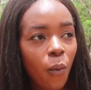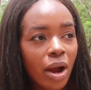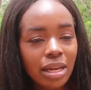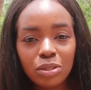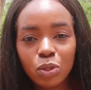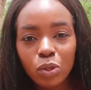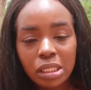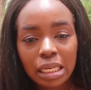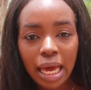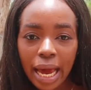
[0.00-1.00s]
what it
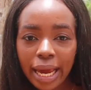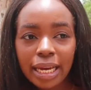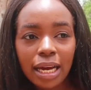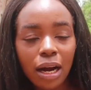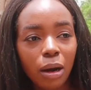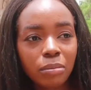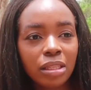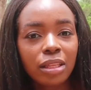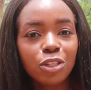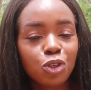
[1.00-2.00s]
looks like,
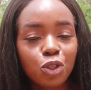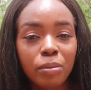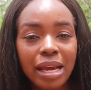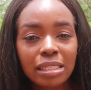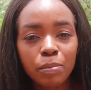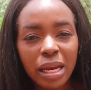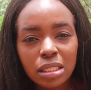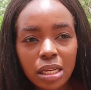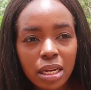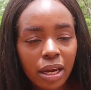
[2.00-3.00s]
the things you should be
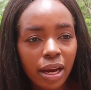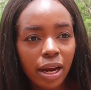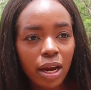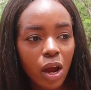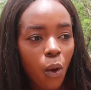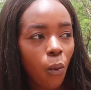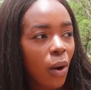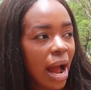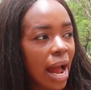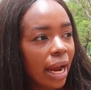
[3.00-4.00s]
expecting here,
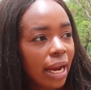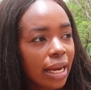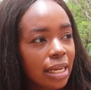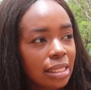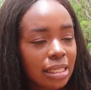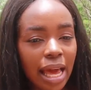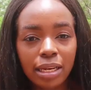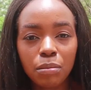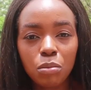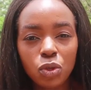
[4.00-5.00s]
why it's
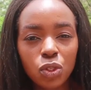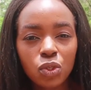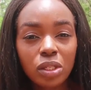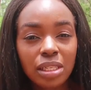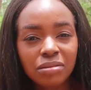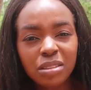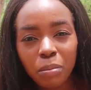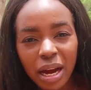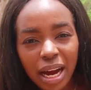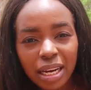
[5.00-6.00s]
like the most sought after
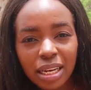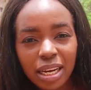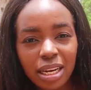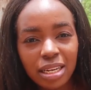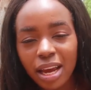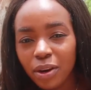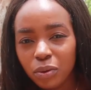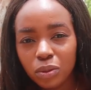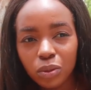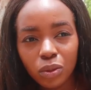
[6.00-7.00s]
park in
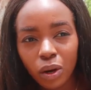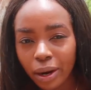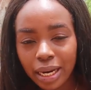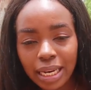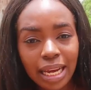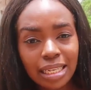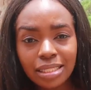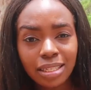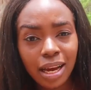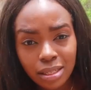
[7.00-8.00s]
Enugu currently and
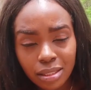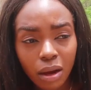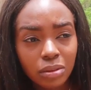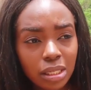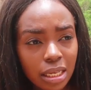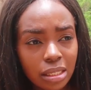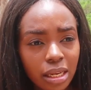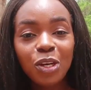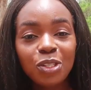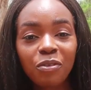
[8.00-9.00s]
the entire
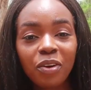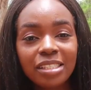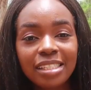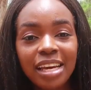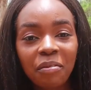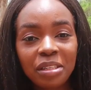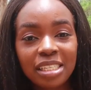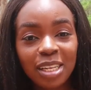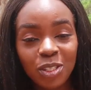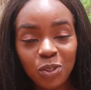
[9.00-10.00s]
southeast. So if you want to see
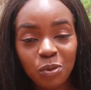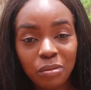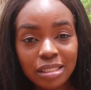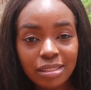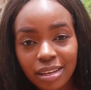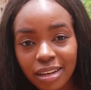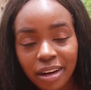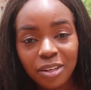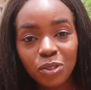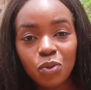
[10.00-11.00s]
everything that is to be seen
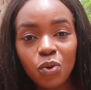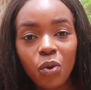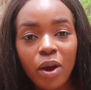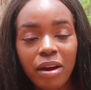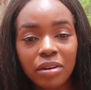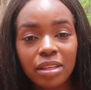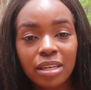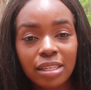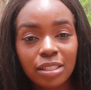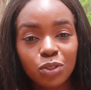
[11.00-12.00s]
here, to know
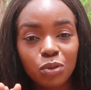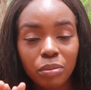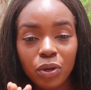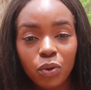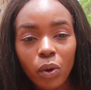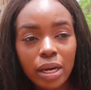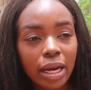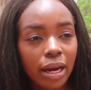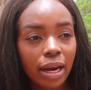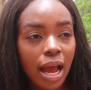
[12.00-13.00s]
everything that is to be known
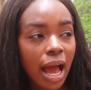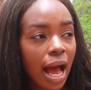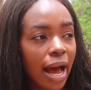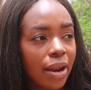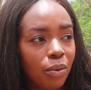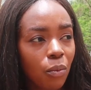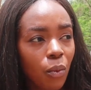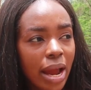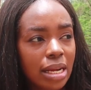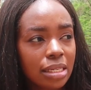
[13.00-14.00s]
here,
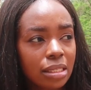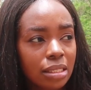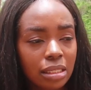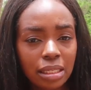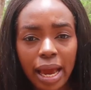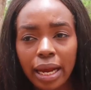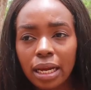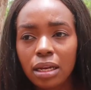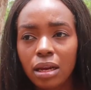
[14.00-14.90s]
and why this is like